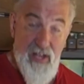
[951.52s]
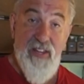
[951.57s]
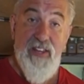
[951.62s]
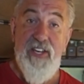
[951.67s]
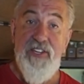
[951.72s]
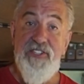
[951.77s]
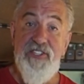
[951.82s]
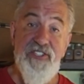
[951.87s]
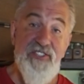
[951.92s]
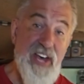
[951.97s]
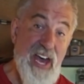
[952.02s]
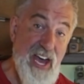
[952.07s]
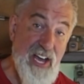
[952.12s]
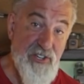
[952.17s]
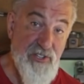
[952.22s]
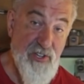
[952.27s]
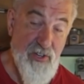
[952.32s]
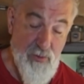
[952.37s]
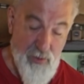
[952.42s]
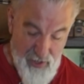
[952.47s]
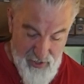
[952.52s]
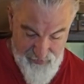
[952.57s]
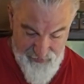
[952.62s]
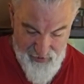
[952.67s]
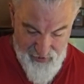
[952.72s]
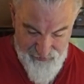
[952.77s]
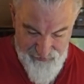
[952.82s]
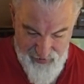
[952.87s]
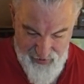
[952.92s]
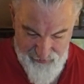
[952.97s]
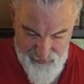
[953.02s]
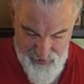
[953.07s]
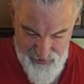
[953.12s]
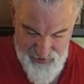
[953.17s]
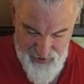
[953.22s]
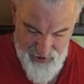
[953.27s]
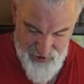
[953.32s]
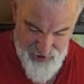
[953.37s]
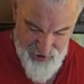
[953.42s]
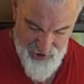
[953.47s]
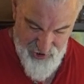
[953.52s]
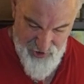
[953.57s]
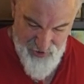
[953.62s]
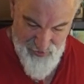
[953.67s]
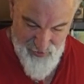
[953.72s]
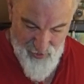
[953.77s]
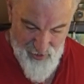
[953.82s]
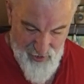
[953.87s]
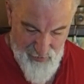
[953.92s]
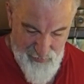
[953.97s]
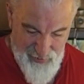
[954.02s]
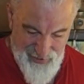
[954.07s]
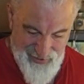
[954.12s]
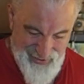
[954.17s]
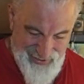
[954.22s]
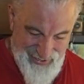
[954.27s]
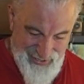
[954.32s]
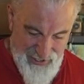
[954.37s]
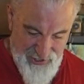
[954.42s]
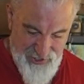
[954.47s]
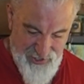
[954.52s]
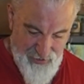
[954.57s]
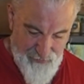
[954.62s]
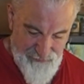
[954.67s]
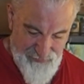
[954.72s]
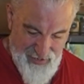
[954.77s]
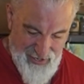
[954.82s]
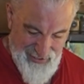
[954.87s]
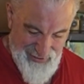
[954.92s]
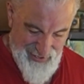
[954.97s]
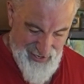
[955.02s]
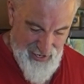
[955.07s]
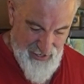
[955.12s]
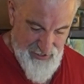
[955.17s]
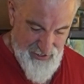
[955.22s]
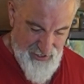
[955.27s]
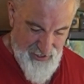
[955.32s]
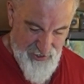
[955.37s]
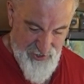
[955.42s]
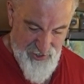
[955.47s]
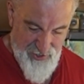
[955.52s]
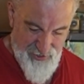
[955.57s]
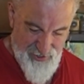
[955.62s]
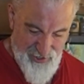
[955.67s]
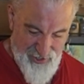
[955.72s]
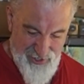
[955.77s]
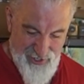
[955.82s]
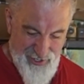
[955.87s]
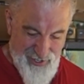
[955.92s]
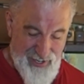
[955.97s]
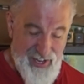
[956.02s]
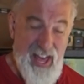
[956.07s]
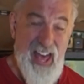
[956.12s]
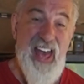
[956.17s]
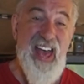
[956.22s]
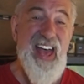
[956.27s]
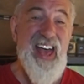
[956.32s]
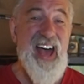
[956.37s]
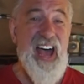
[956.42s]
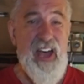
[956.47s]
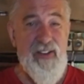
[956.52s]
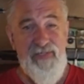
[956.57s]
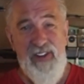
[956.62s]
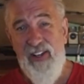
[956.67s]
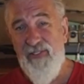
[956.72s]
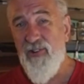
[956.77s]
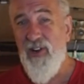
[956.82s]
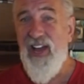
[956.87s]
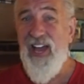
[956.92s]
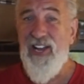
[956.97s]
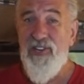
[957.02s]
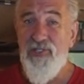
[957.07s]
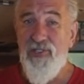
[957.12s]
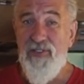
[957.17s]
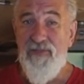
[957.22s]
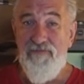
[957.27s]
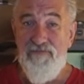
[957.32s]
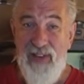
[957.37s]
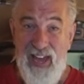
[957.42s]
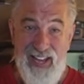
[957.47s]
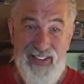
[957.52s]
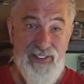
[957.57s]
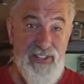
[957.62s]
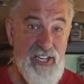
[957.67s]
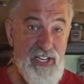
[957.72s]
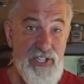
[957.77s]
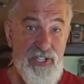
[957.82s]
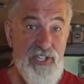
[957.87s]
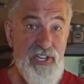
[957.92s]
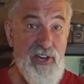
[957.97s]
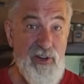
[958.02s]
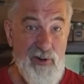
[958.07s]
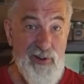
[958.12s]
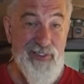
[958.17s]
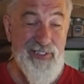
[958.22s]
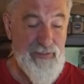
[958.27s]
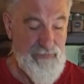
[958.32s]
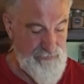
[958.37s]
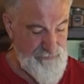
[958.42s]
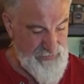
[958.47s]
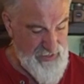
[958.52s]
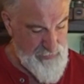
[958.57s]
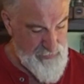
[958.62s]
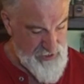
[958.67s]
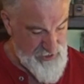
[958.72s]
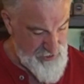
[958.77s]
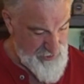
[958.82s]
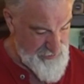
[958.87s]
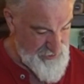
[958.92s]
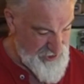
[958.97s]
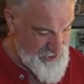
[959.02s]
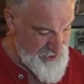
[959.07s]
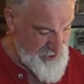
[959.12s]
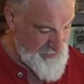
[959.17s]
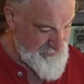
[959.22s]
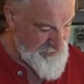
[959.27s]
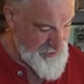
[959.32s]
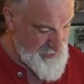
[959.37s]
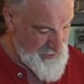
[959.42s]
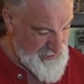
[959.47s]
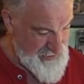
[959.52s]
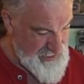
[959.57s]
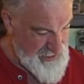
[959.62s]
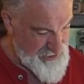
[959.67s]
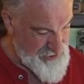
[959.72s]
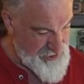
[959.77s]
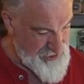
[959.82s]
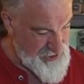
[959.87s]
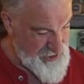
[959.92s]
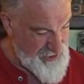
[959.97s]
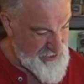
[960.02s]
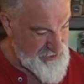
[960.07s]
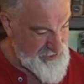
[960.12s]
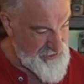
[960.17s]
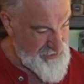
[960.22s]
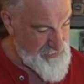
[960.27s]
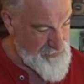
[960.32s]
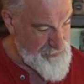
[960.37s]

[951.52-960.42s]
This is actually one of our favorite dishes. Normally, it's a lot easier to cook. I've never actually made this on... Let me turn this off so I can actually talk to you.